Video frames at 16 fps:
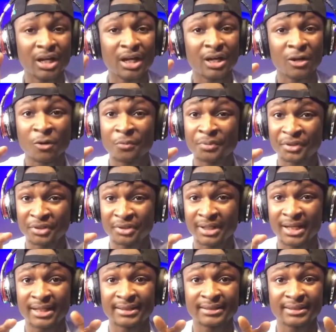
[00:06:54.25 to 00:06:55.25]
help you
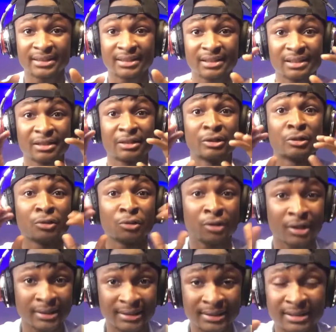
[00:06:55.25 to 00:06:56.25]
guys a
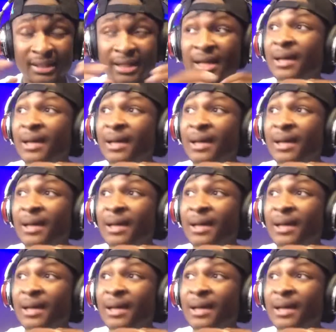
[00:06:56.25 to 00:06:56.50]
lot.